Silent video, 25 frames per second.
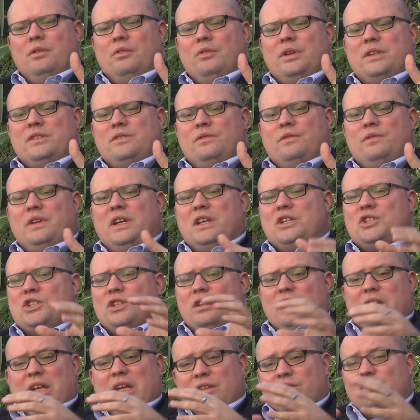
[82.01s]

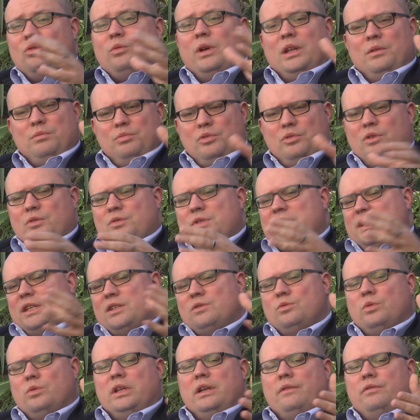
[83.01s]
reservation, end-to-end
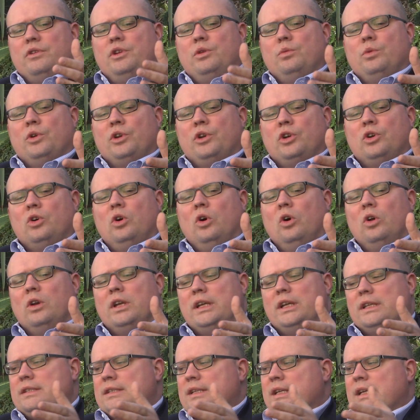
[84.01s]
process, whatever you want to
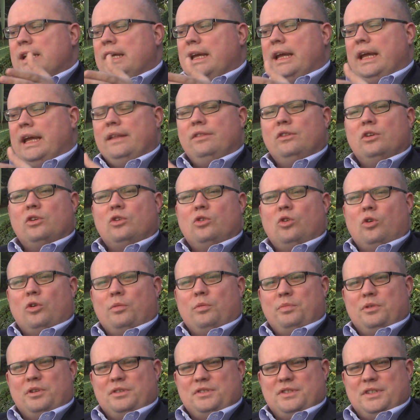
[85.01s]
call it, and the
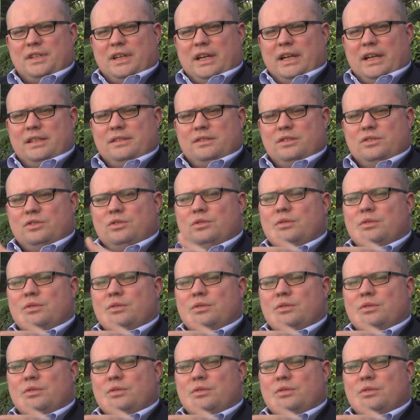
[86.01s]
corporate side.